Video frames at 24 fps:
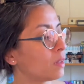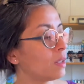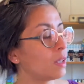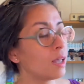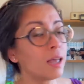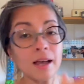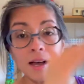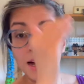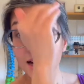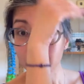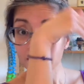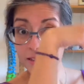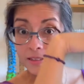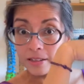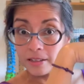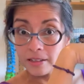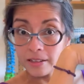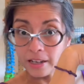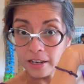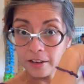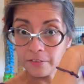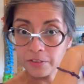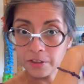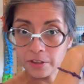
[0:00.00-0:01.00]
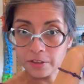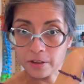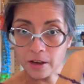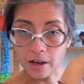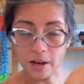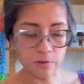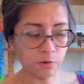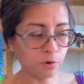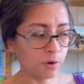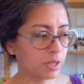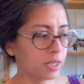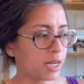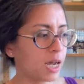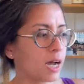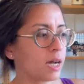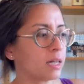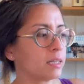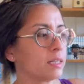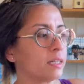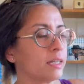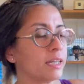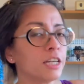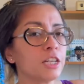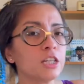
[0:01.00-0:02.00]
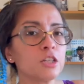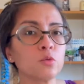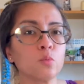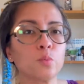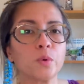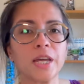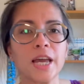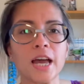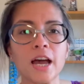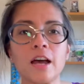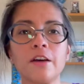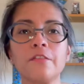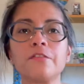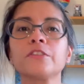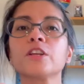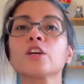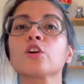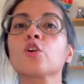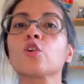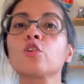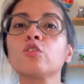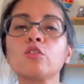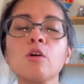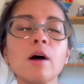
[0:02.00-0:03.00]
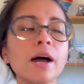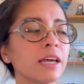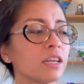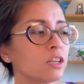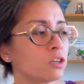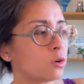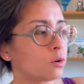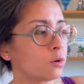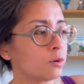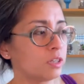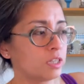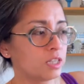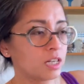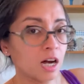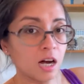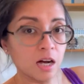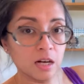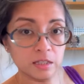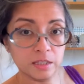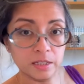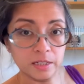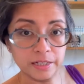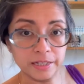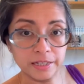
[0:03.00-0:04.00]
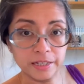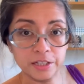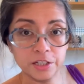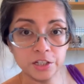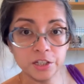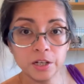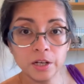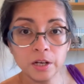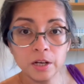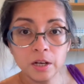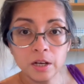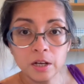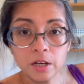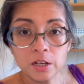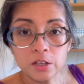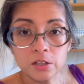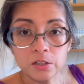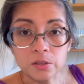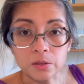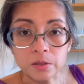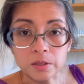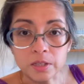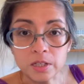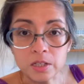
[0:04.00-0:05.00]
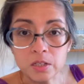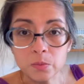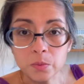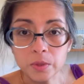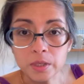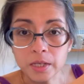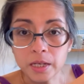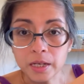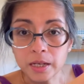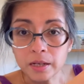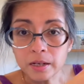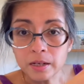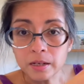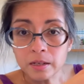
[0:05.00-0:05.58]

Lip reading: Underneath the thyroid cartilage, we have the cricoid cartilage. So this one here,